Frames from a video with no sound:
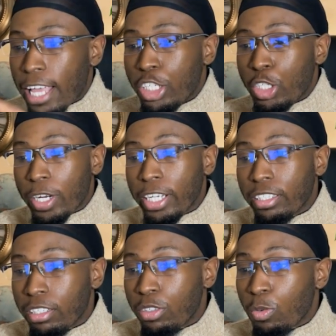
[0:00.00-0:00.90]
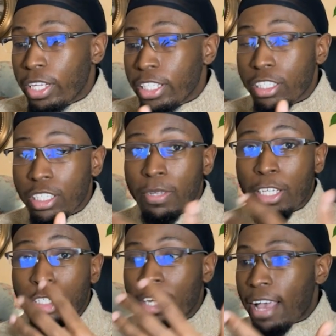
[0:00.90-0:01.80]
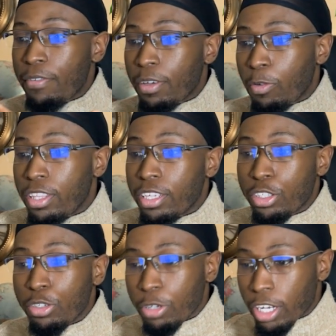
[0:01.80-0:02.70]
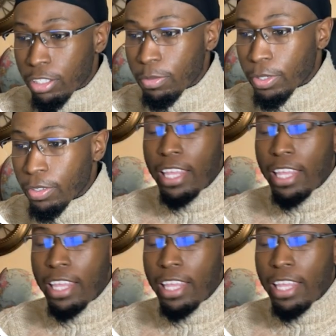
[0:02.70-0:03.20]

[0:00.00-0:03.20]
and strengthen the relationship that you're having with this new customer.